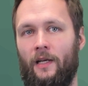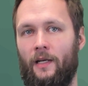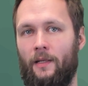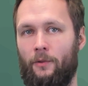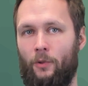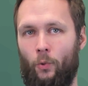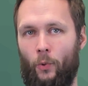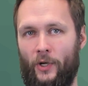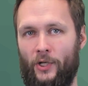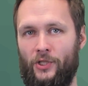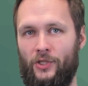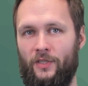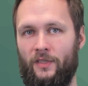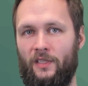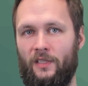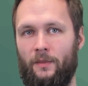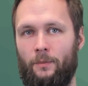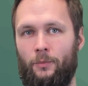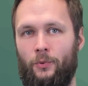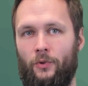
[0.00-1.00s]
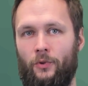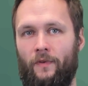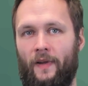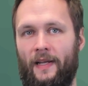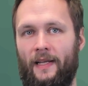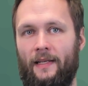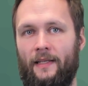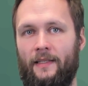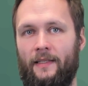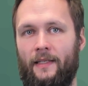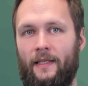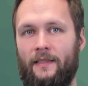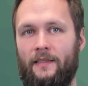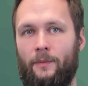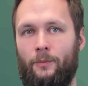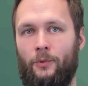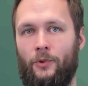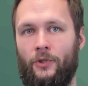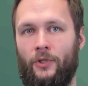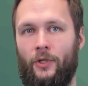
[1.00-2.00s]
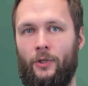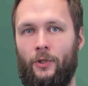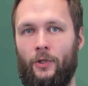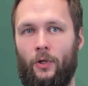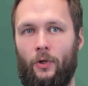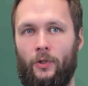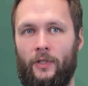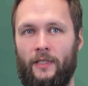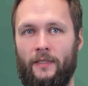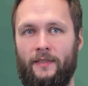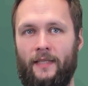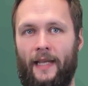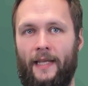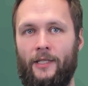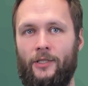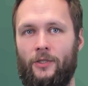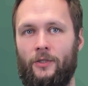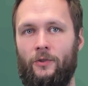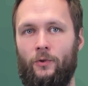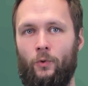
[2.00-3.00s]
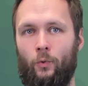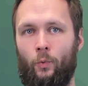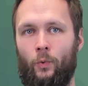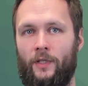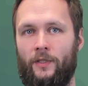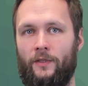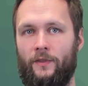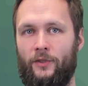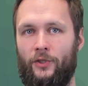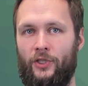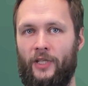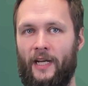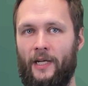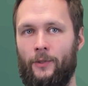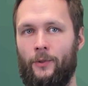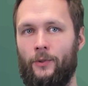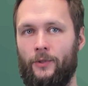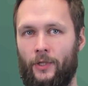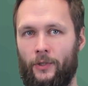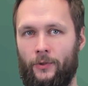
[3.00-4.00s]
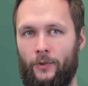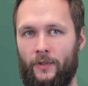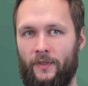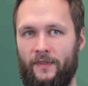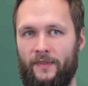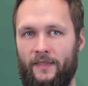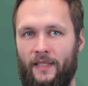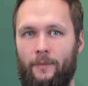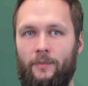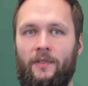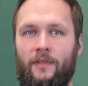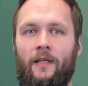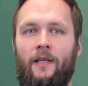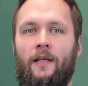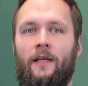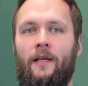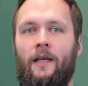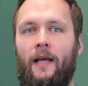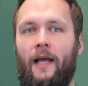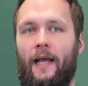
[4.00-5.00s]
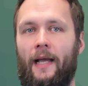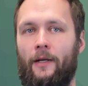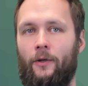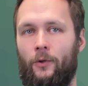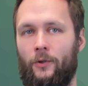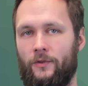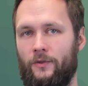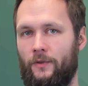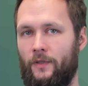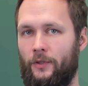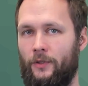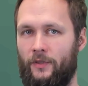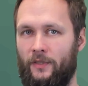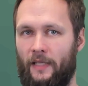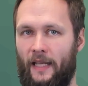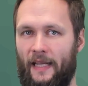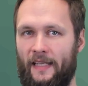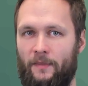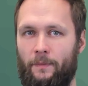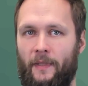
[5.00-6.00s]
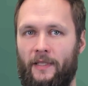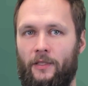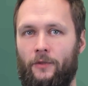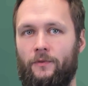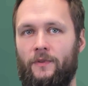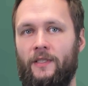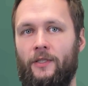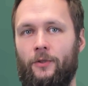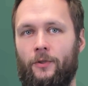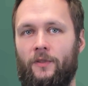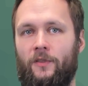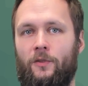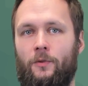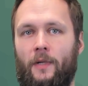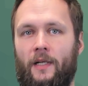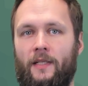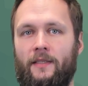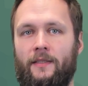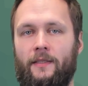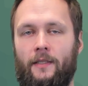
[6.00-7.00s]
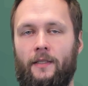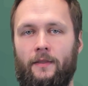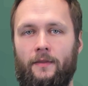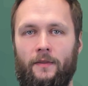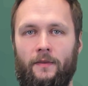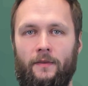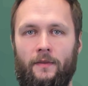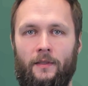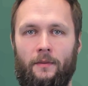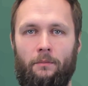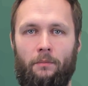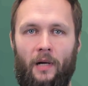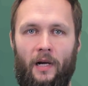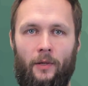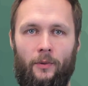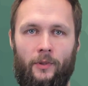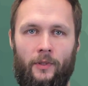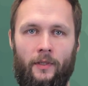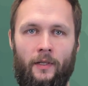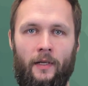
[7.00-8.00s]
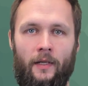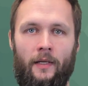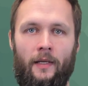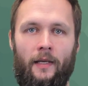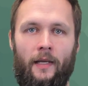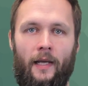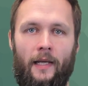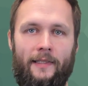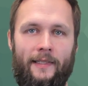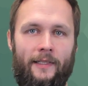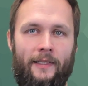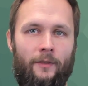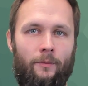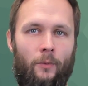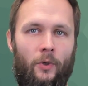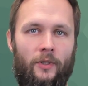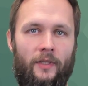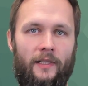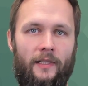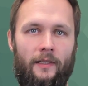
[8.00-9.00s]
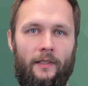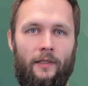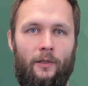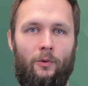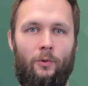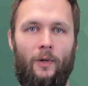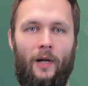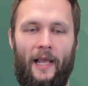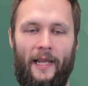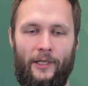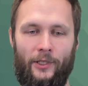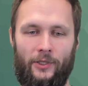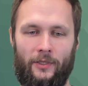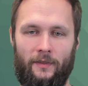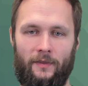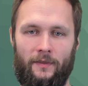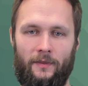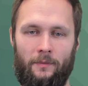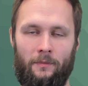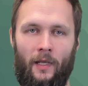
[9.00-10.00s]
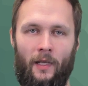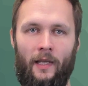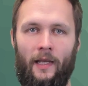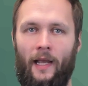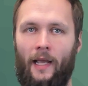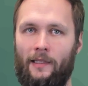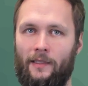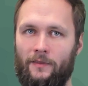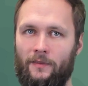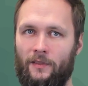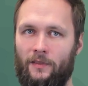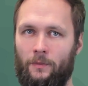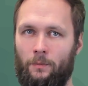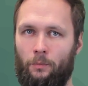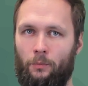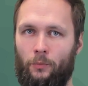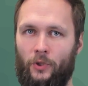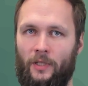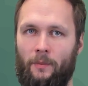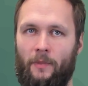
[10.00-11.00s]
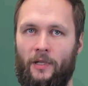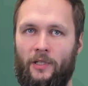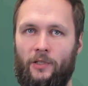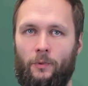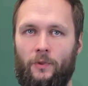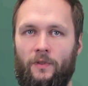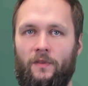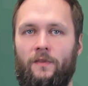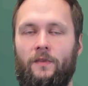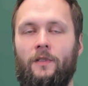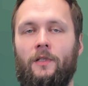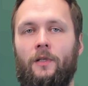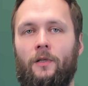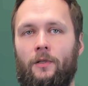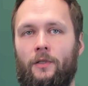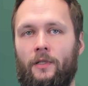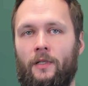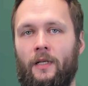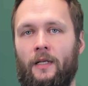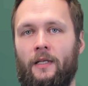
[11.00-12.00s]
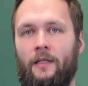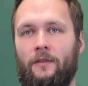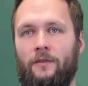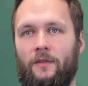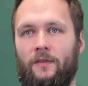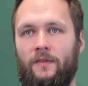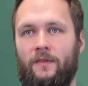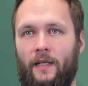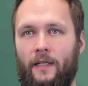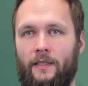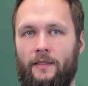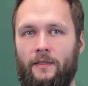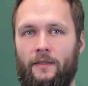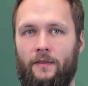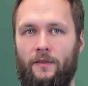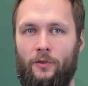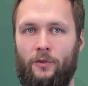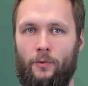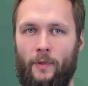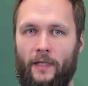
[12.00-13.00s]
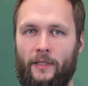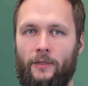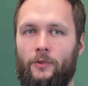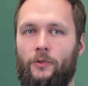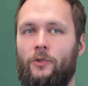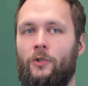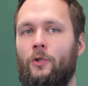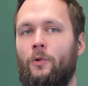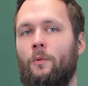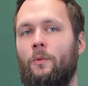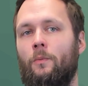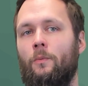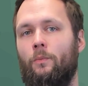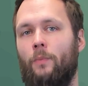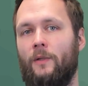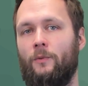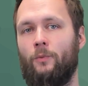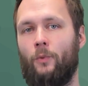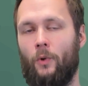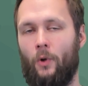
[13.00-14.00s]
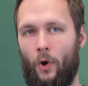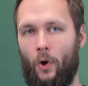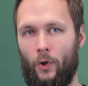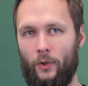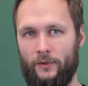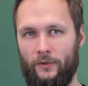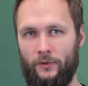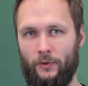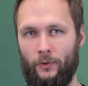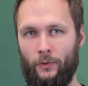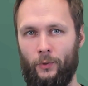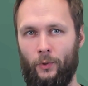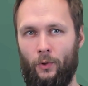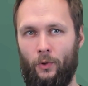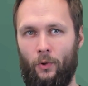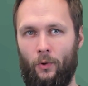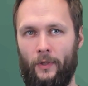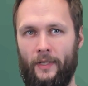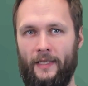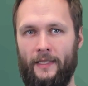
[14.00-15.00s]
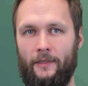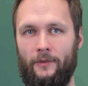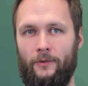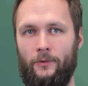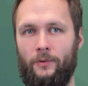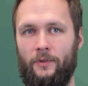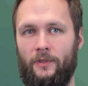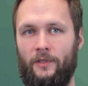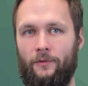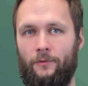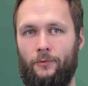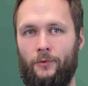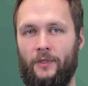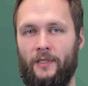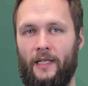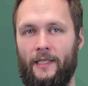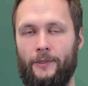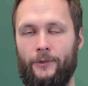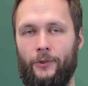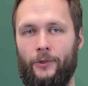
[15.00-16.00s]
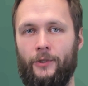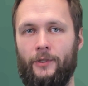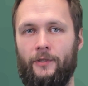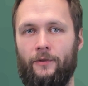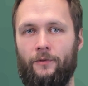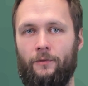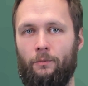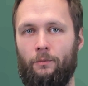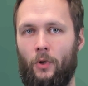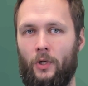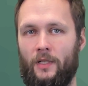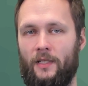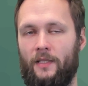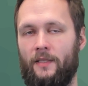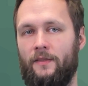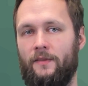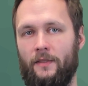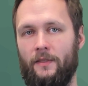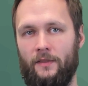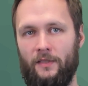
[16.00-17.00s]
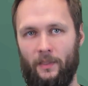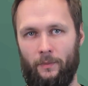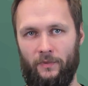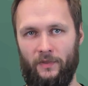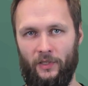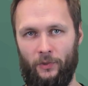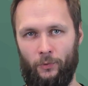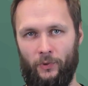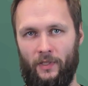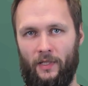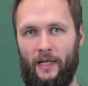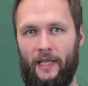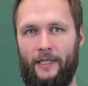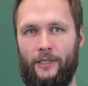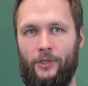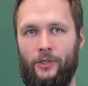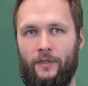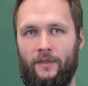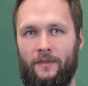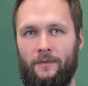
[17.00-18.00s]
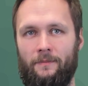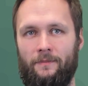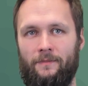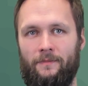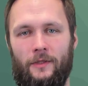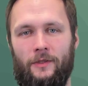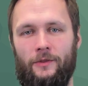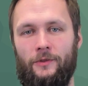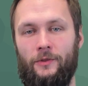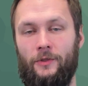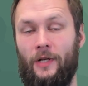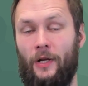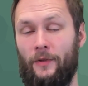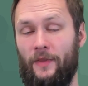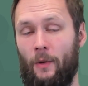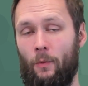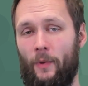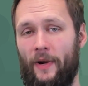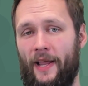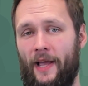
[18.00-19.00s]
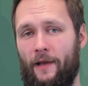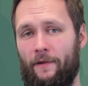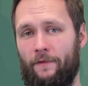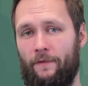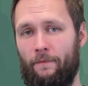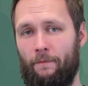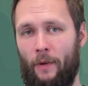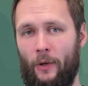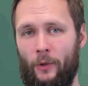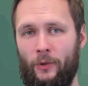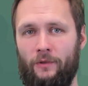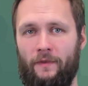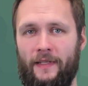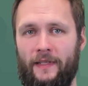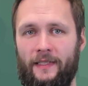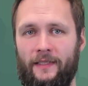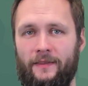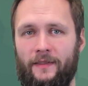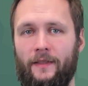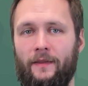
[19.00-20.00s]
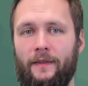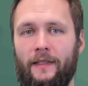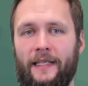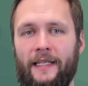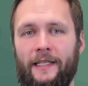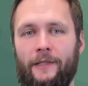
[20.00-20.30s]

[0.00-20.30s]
question the prevailing entrepreneurial orientation towards the shareholder concept, and also there's an aspect of deconstructing existing power and hegemonic relations. And this is pretty much what circular societies try to do, but we'll also look into different alternative models in subsequent lectures. So now that we have motivated the need